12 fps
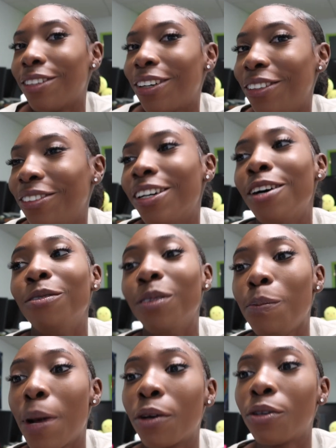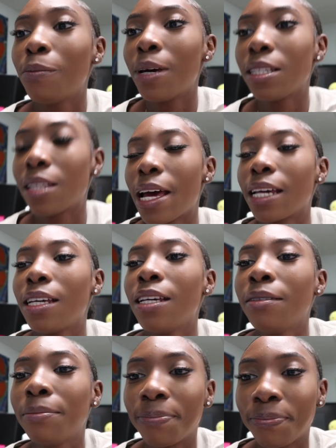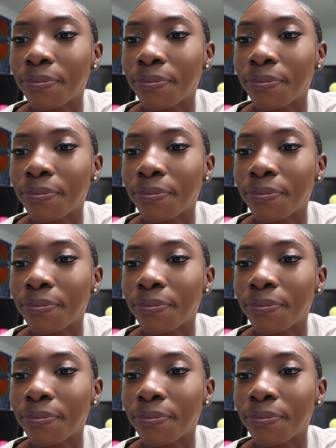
so hopefully my group mates like it